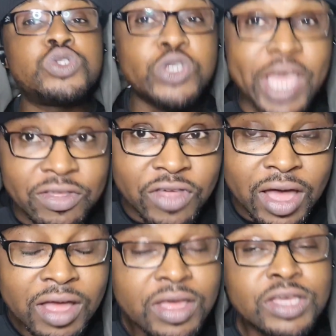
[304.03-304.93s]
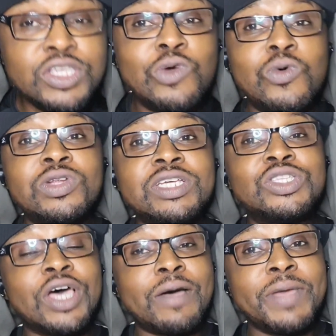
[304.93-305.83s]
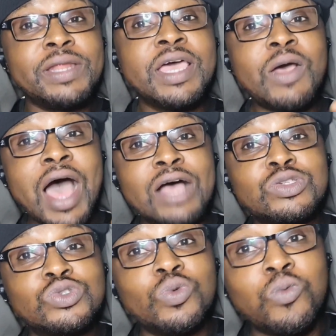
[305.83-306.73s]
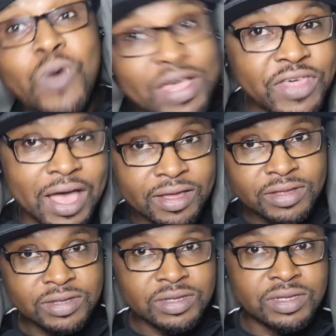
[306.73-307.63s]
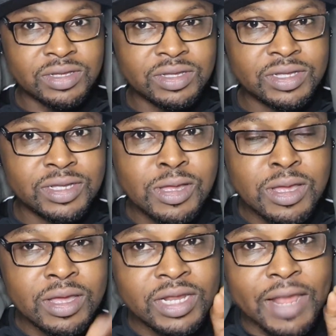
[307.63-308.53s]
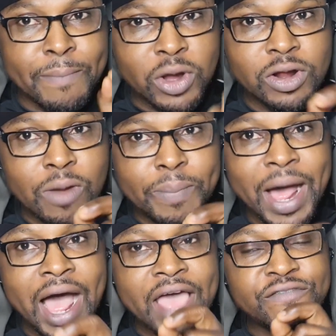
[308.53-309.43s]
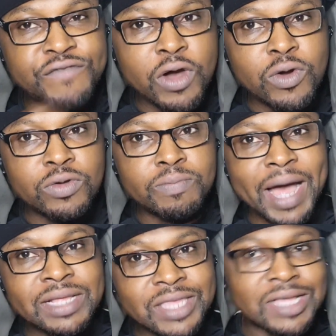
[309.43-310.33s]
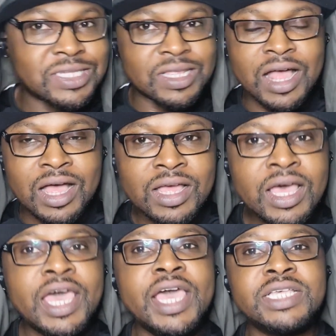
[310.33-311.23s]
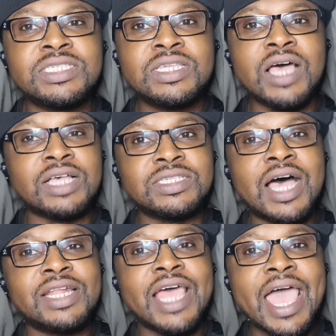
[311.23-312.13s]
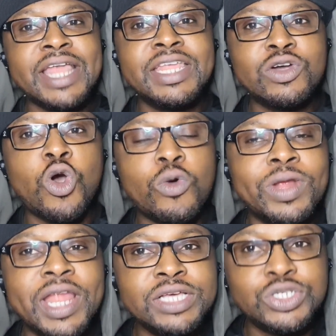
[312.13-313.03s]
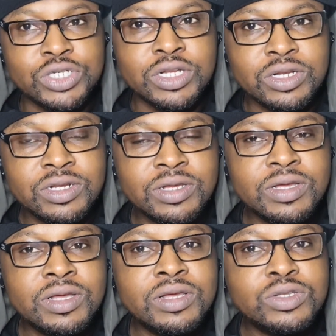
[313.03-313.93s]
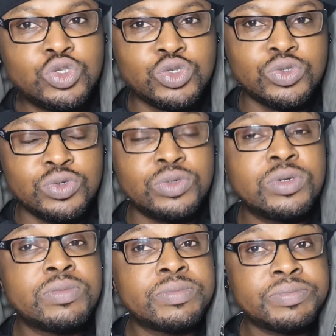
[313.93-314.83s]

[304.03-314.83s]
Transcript: two together, you will determine as to whether the Model Pi phone by Tesla is has had any correlation to